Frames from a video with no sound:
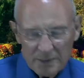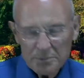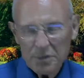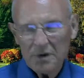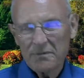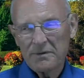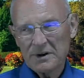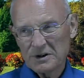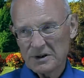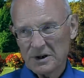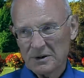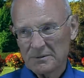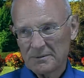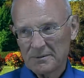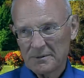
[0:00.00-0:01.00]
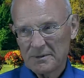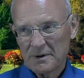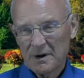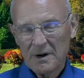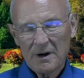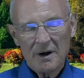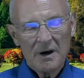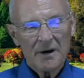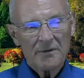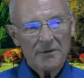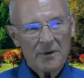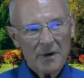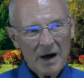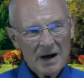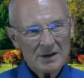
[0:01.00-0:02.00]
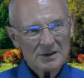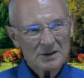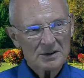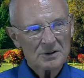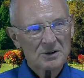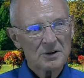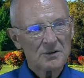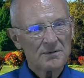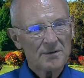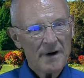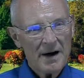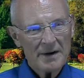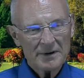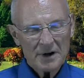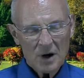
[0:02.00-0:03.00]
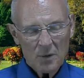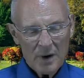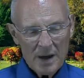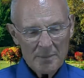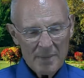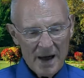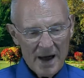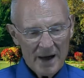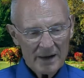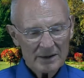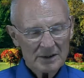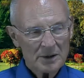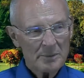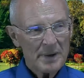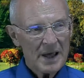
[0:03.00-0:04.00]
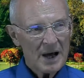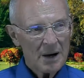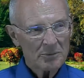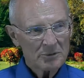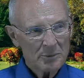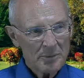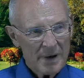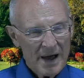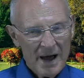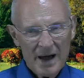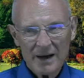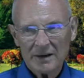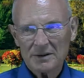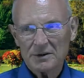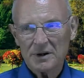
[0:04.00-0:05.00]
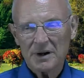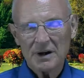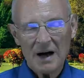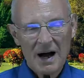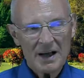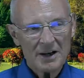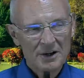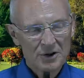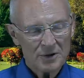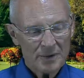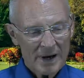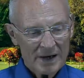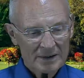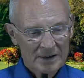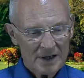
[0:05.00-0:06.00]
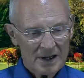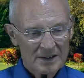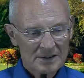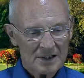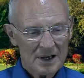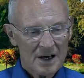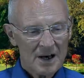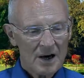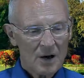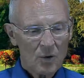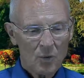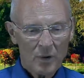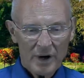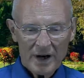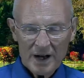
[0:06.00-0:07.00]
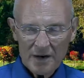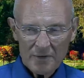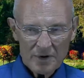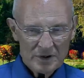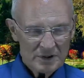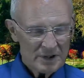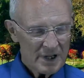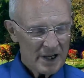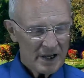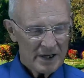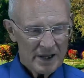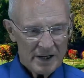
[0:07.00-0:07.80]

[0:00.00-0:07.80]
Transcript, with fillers: provision for us to find our way back, to be helped back, to guide and direct us, whatever is need.